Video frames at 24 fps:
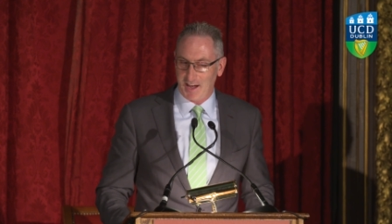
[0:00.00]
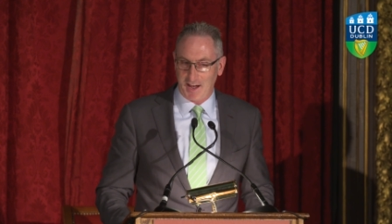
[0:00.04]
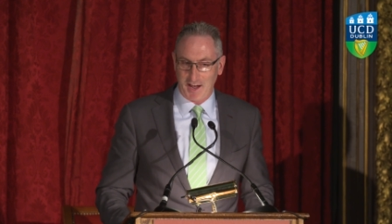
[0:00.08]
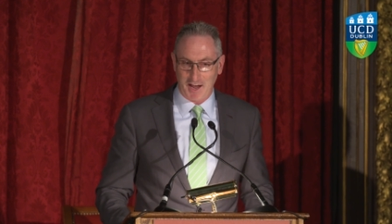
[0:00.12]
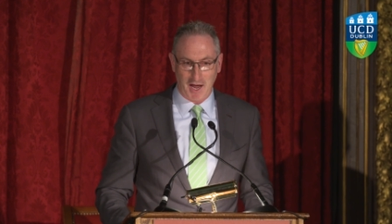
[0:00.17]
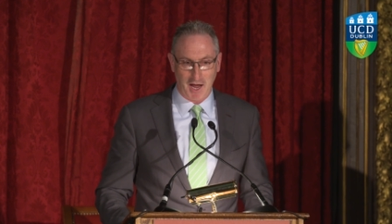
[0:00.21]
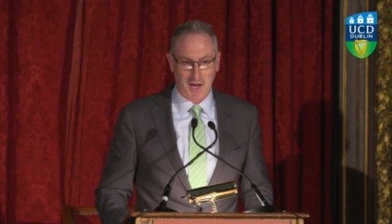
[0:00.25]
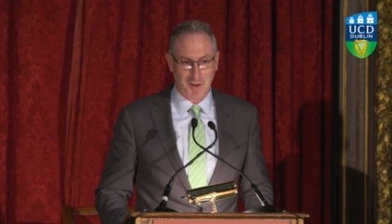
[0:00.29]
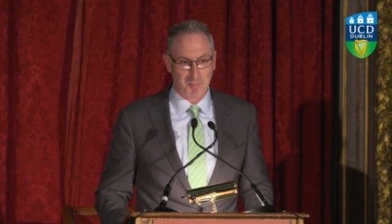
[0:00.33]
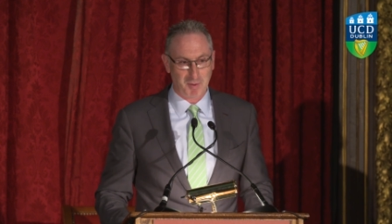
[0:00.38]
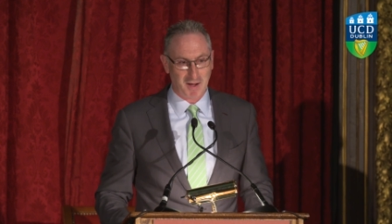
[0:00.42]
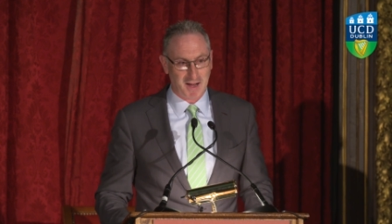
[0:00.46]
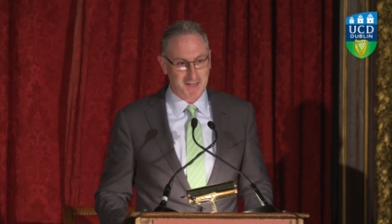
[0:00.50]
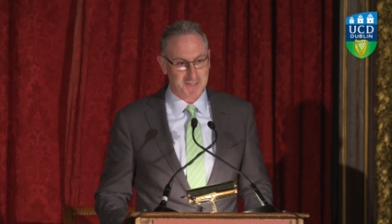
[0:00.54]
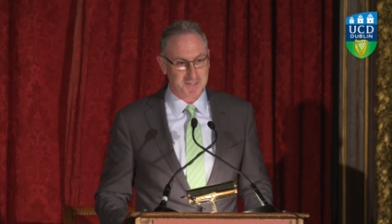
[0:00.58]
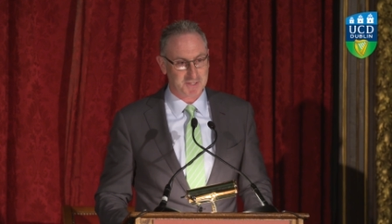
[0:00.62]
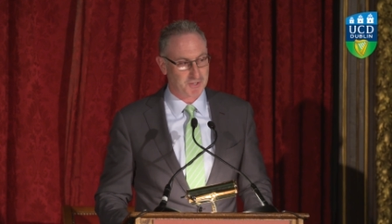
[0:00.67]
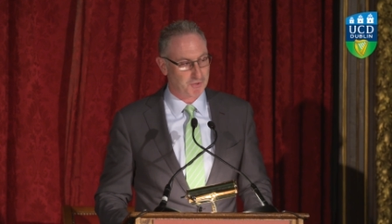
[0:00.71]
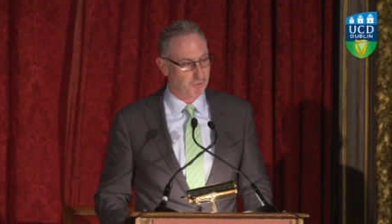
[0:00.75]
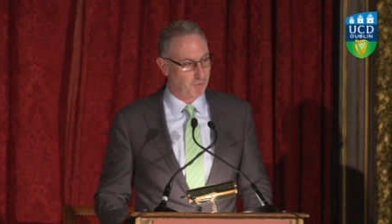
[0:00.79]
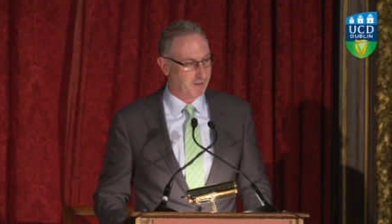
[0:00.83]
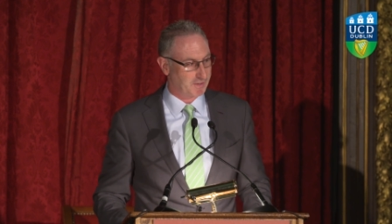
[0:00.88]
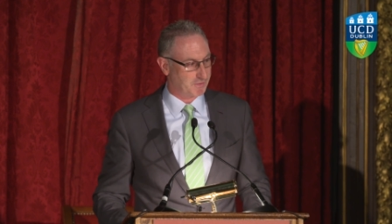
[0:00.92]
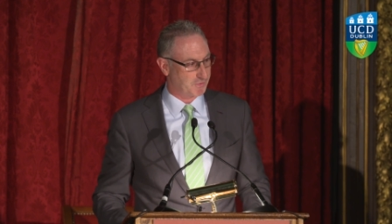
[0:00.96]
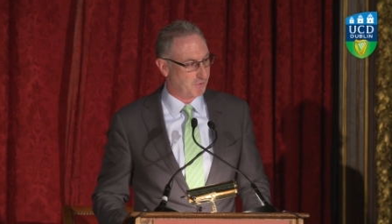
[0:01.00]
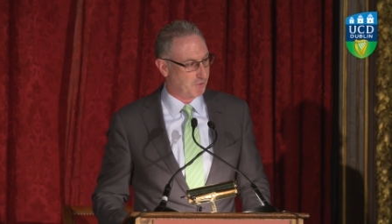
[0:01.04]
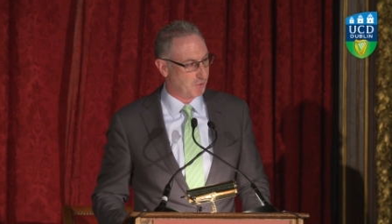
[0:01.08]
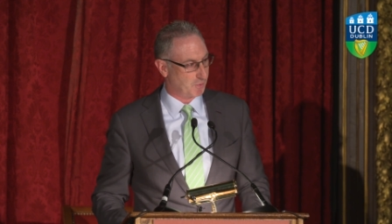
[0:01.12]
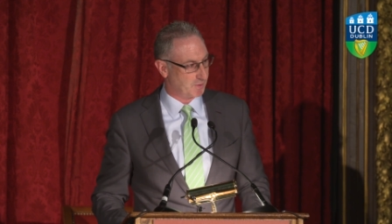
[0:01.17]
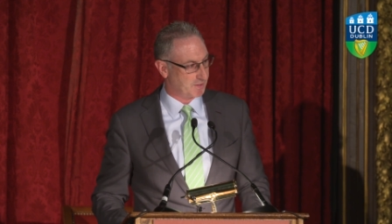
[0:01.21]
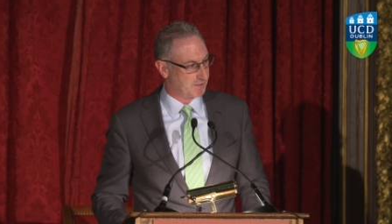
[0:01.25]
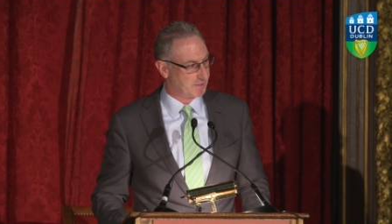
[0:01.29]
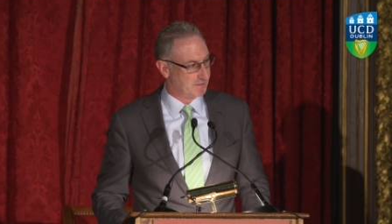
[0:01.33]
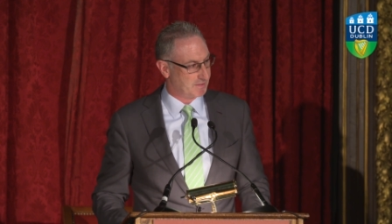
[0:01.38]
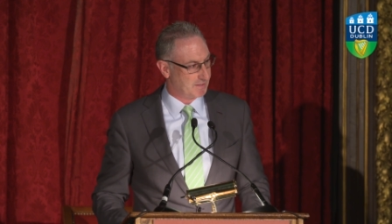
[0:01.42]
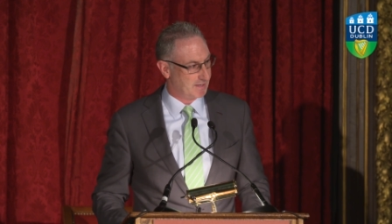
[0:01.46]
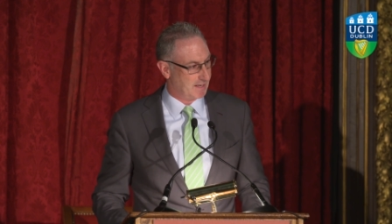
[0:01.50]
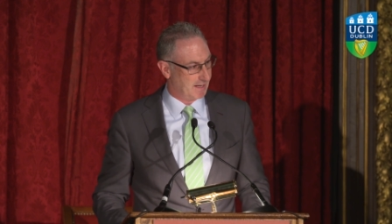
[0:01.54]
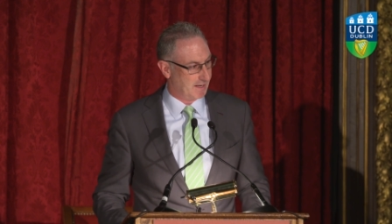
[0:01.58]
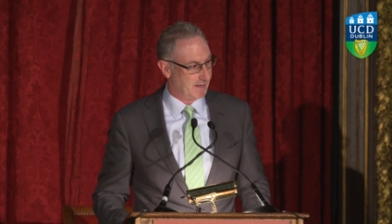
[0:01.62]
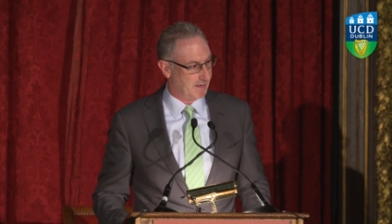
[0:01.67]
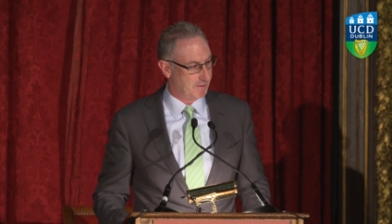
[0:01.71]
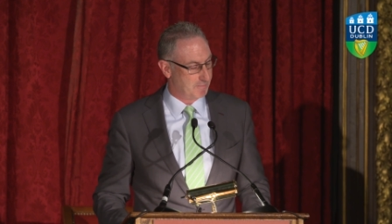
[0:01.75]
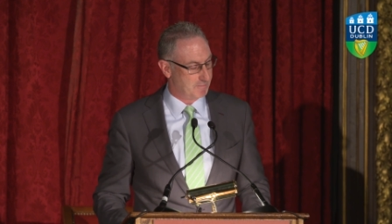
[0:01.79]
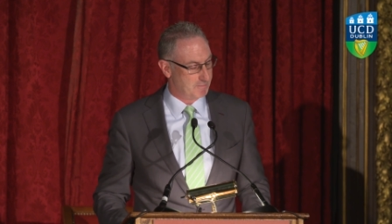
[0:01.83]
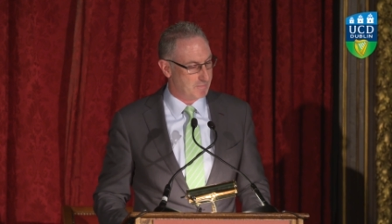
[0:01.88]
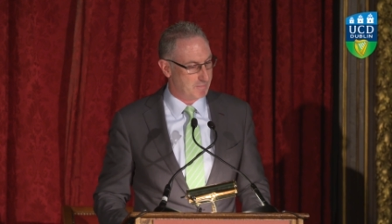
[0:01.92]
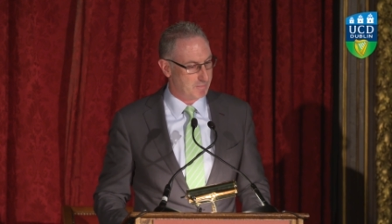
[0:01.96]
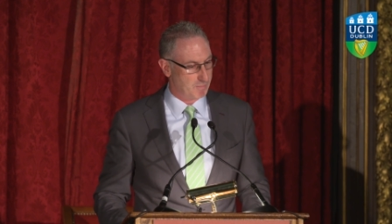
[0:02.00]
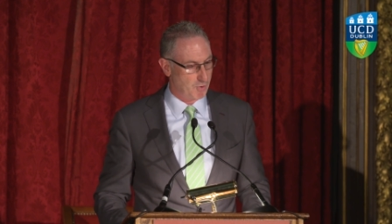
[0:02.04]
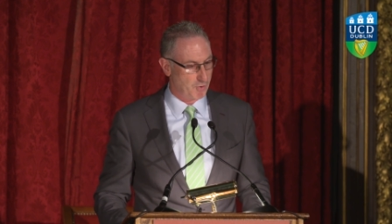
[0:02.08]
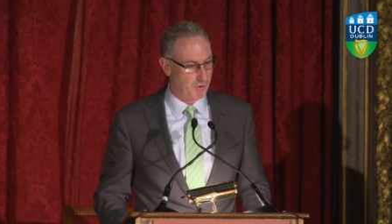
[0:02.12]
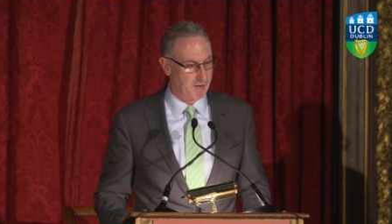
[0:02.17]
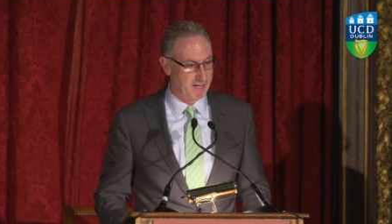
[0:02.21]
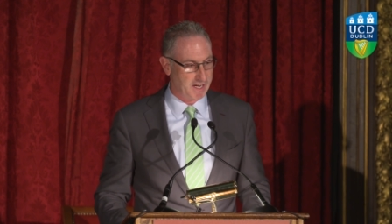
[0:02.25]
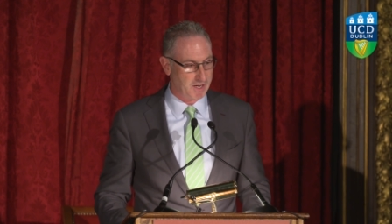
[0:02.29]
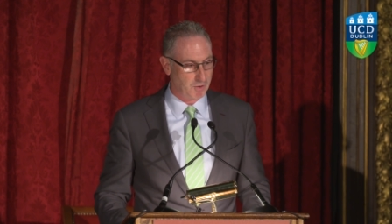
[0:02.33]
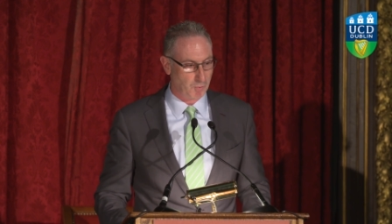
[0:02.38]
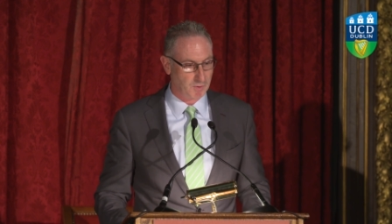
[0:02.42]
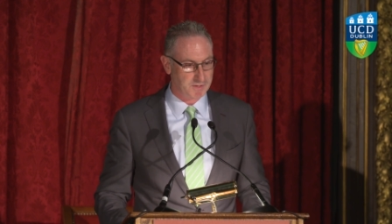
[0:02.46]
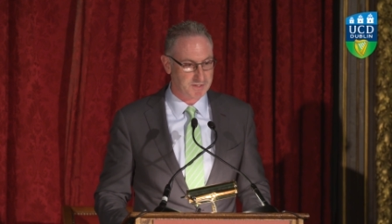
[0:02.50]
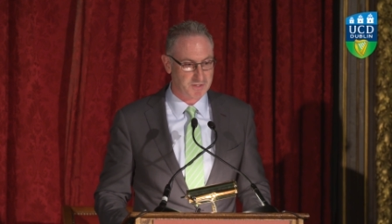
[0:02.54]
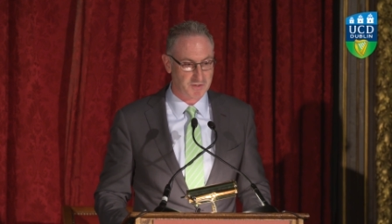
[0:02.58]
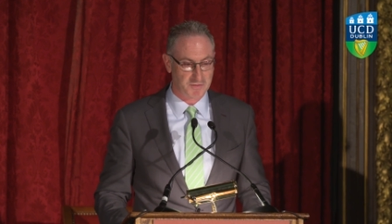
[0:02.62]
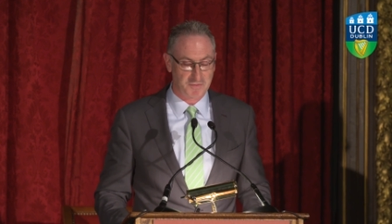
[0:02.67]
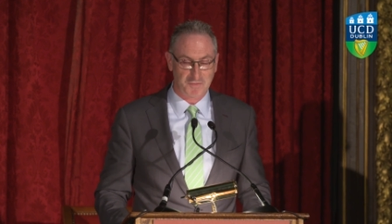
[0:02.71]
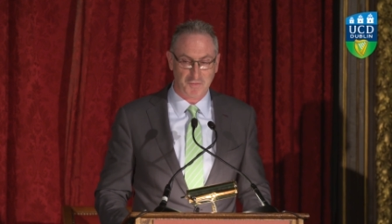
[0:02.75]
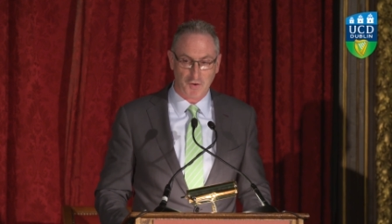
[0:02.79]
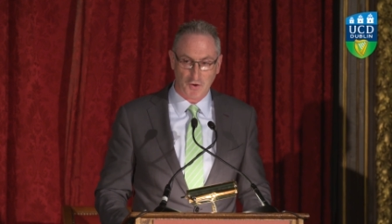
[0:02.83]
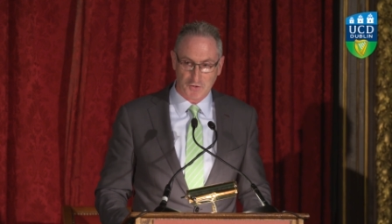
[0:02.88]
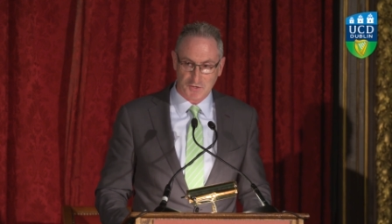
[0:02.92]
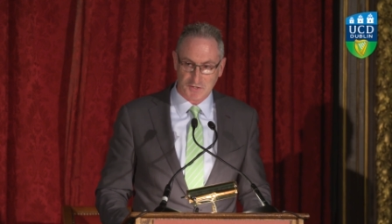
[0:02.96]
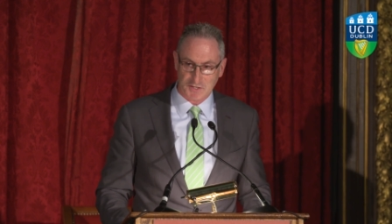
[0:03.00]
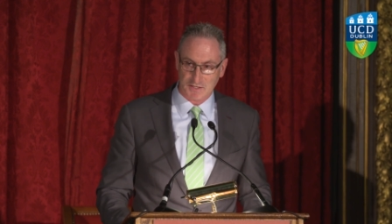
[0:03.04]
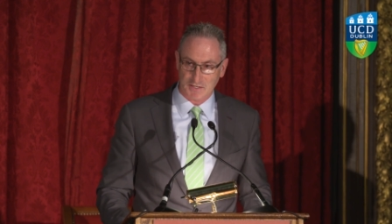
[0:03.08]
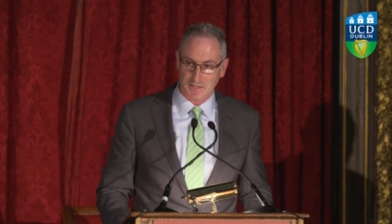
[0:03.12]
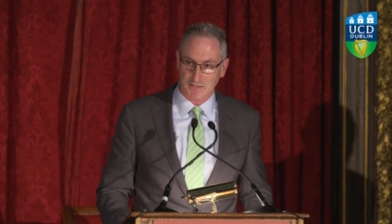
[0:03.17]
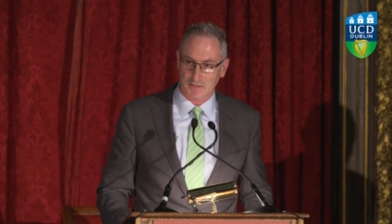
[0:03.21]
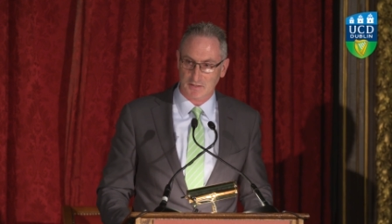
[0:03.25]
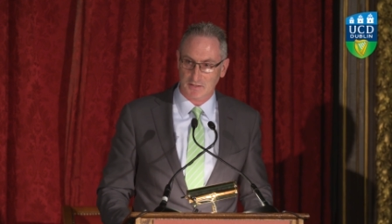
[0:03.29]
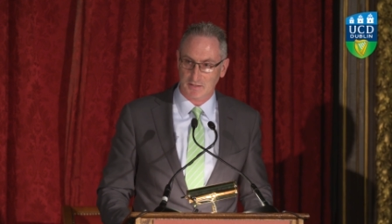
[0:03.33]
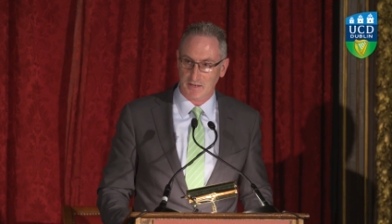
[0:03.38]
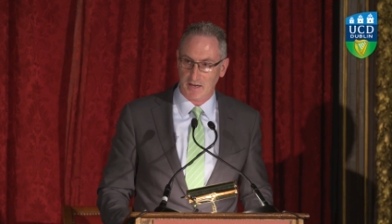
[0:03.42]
I blasted right through it. Marie was the first